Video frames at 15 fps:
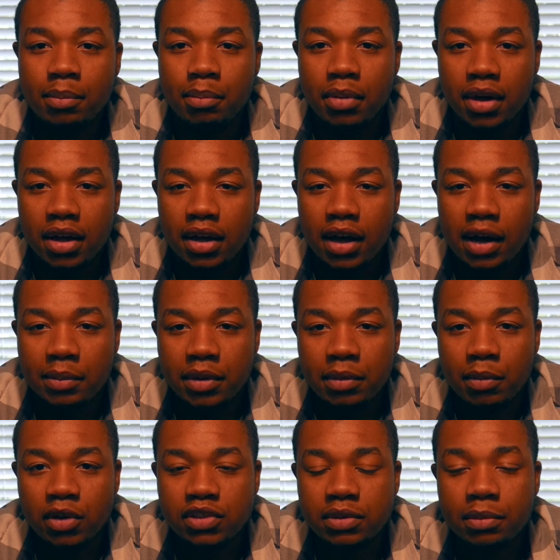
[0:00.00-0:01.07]
But I mean,
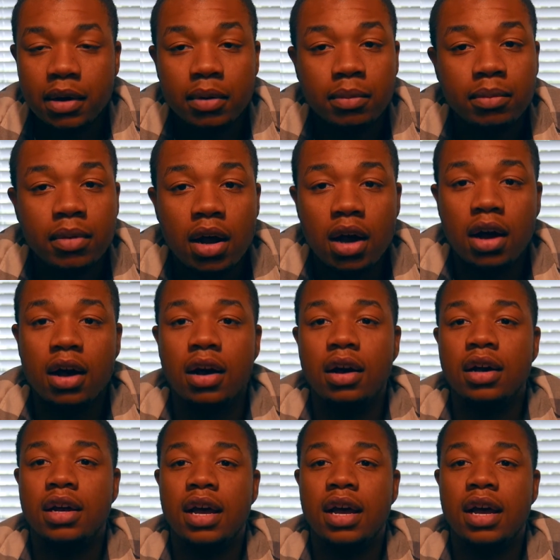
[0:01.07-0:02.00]
most of my uh,